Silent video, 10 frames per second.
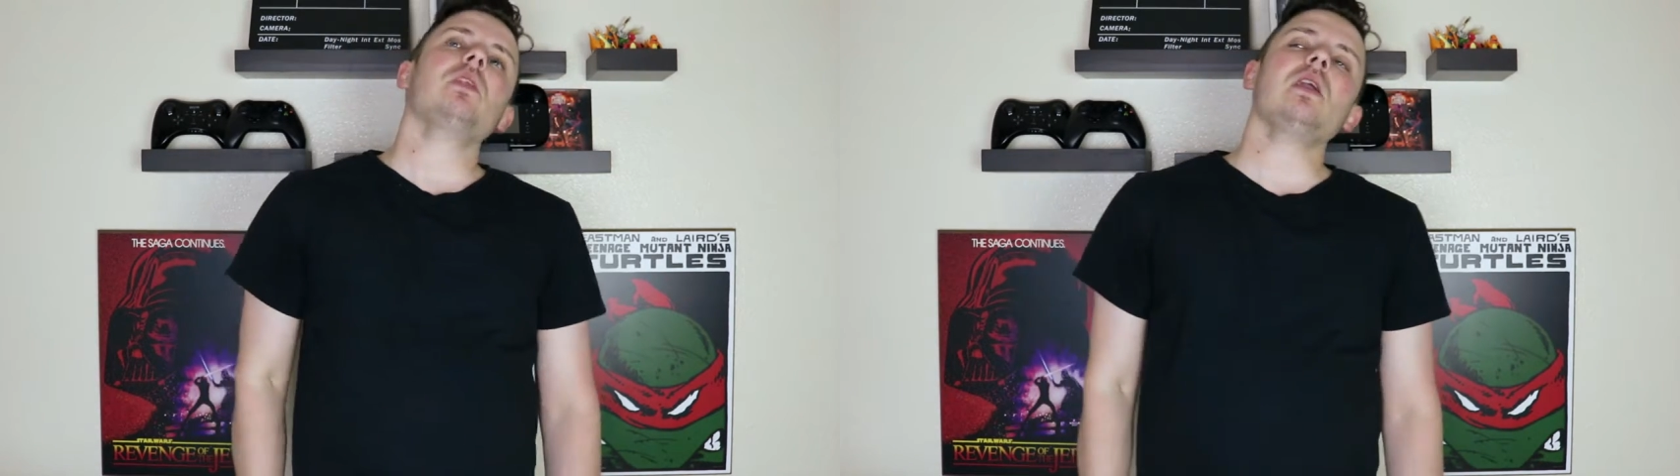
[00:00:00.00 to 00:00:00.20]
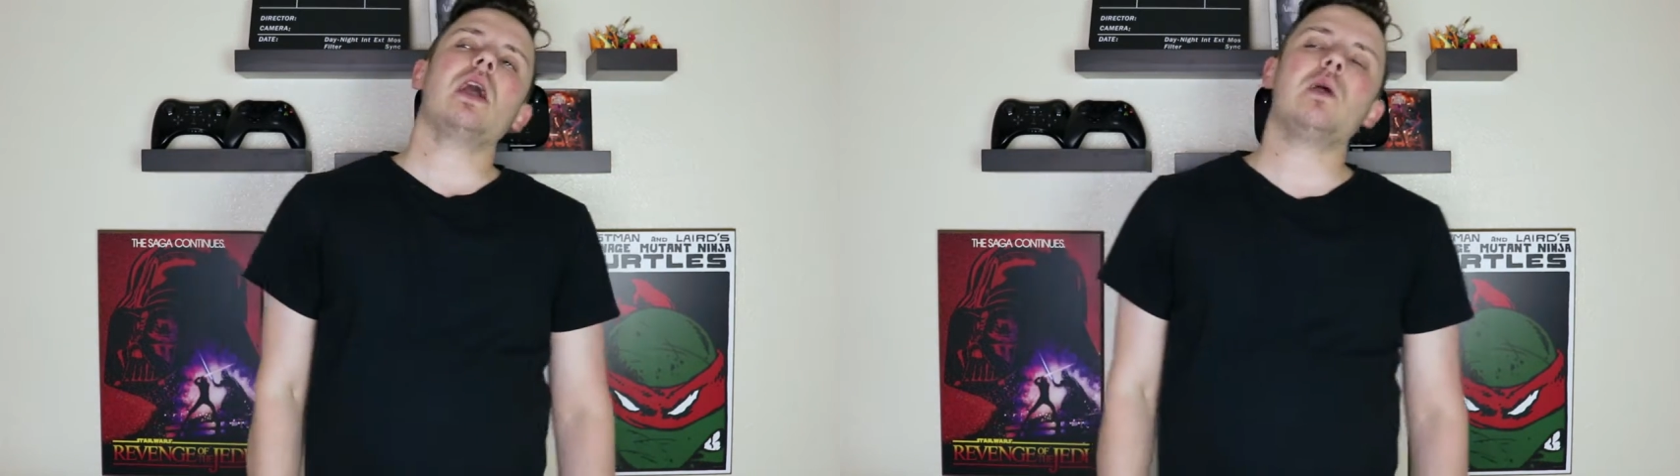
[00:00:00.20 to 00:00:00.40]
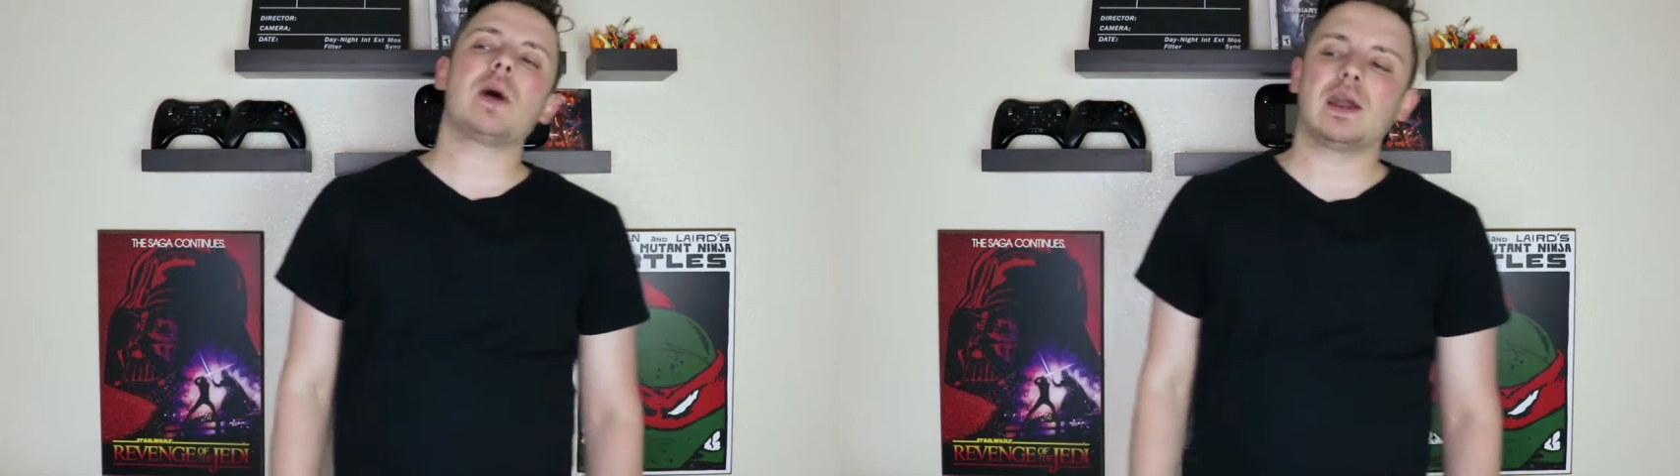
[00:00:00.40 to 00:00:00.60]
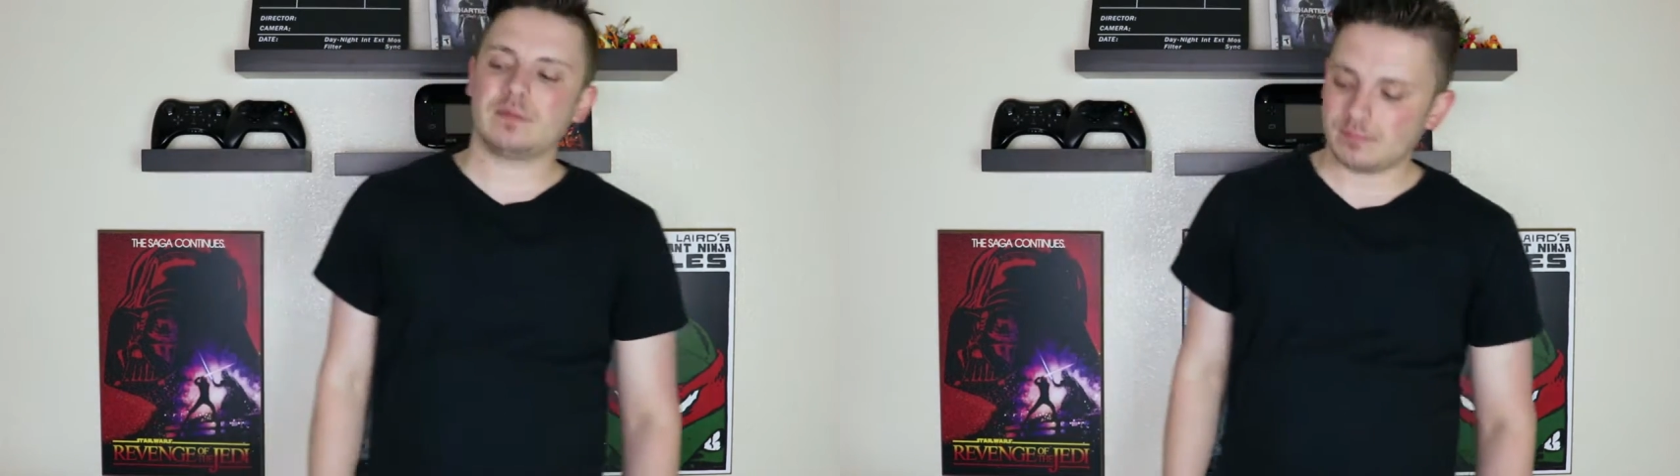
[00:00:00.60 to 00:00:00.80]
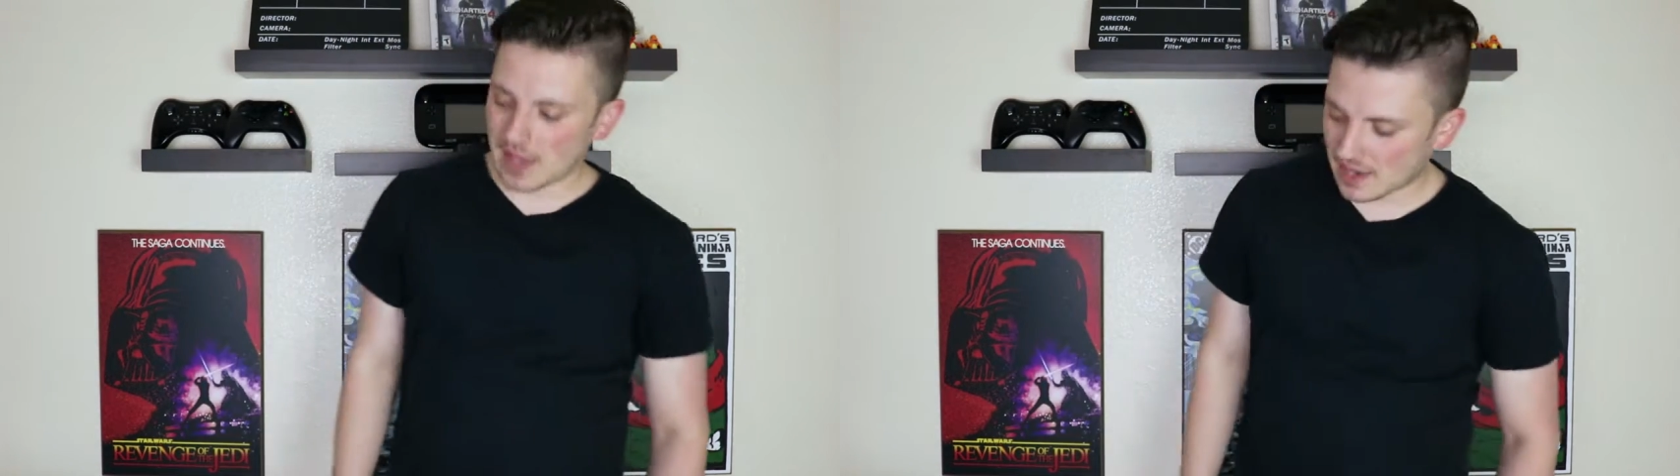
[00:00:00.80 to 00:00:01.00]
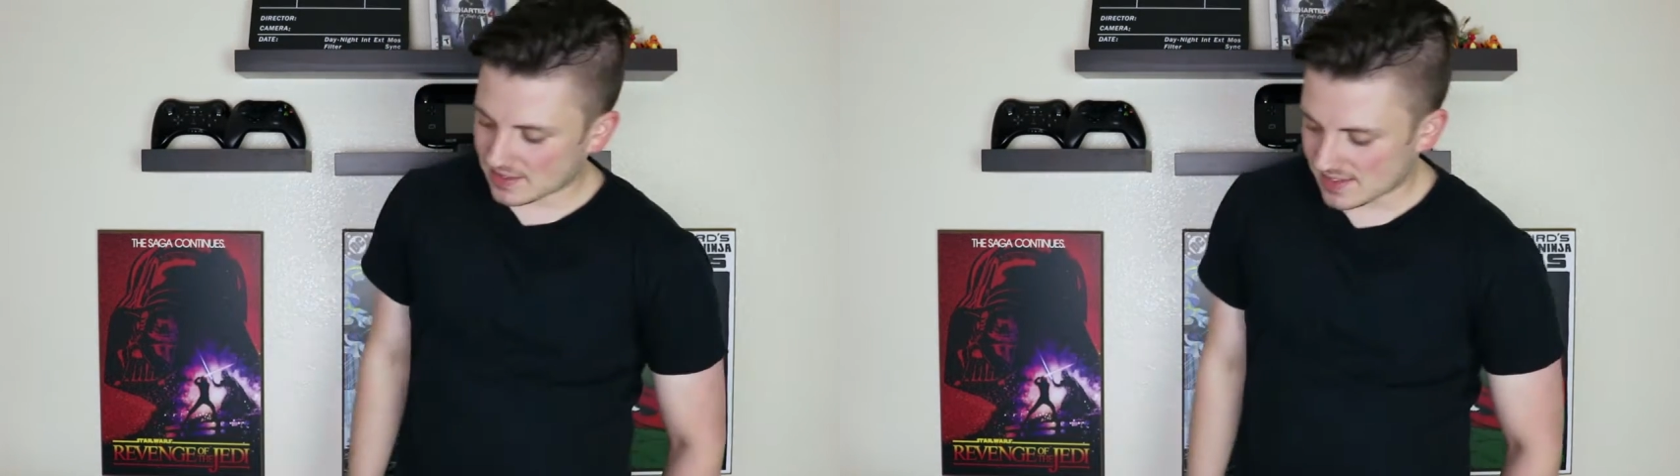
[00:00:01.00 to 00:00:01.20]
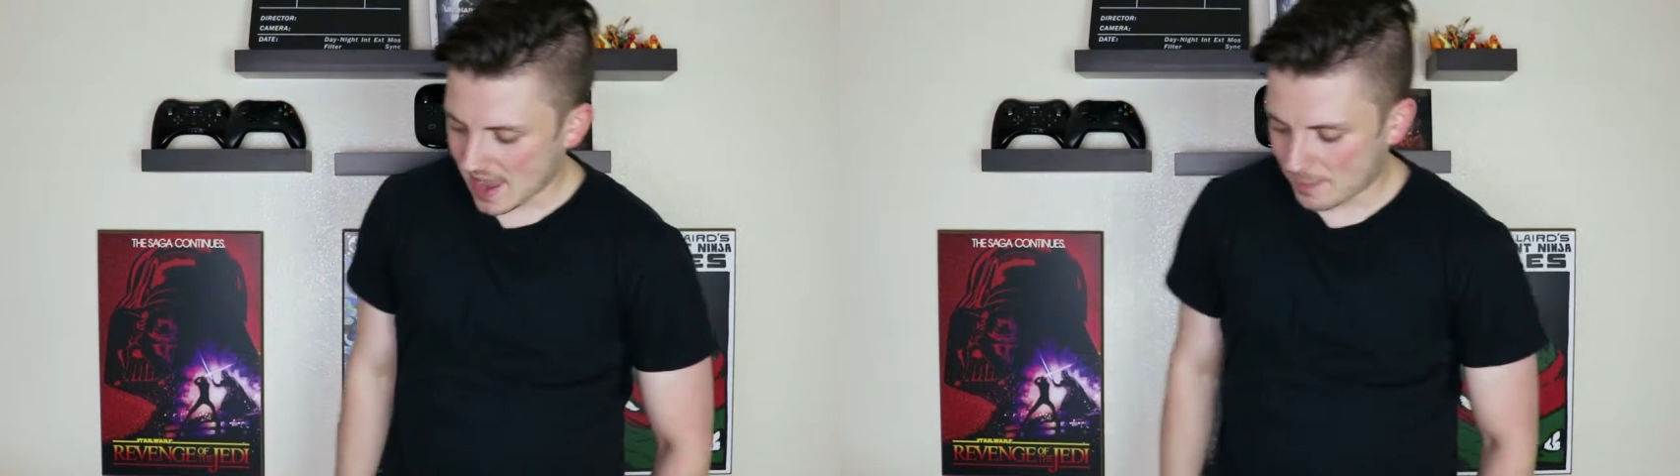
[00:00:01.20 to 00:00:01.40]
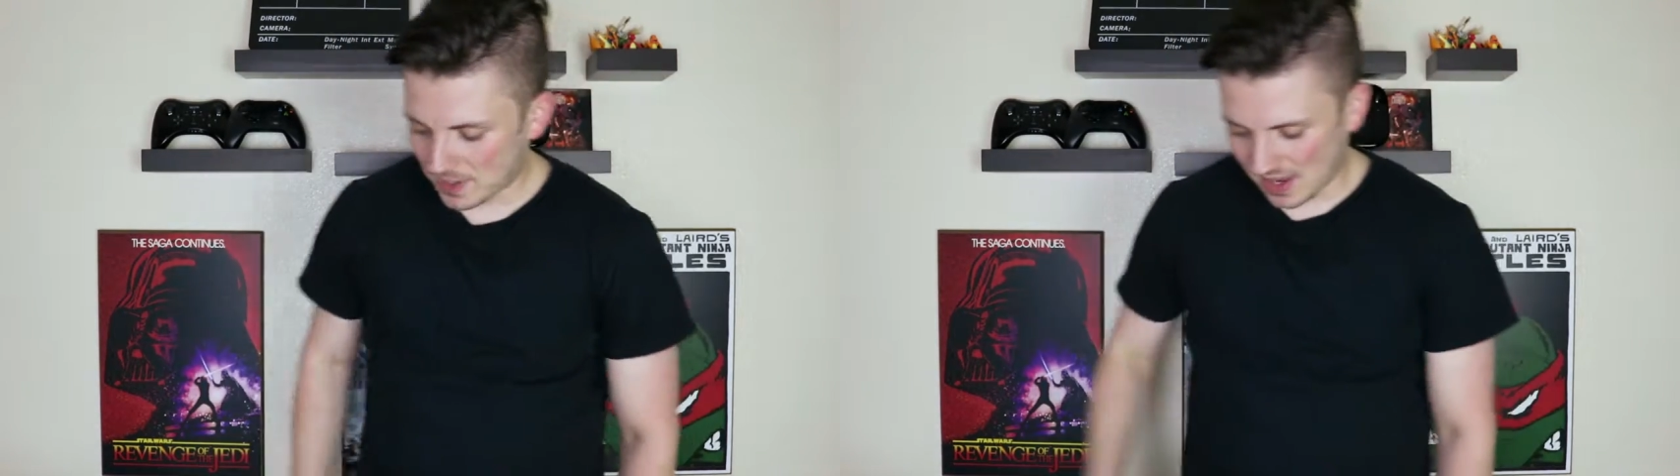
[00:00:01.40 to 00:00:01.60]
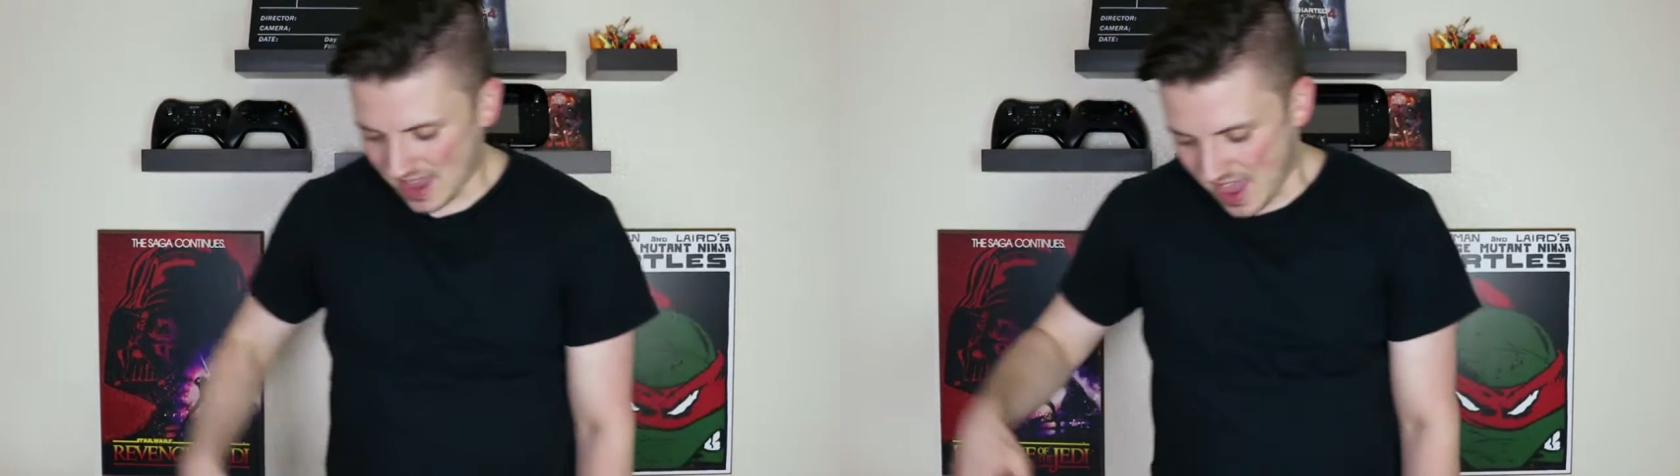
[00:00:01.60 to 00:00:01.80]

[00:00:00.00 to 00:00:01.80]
Anyway, NX is happening,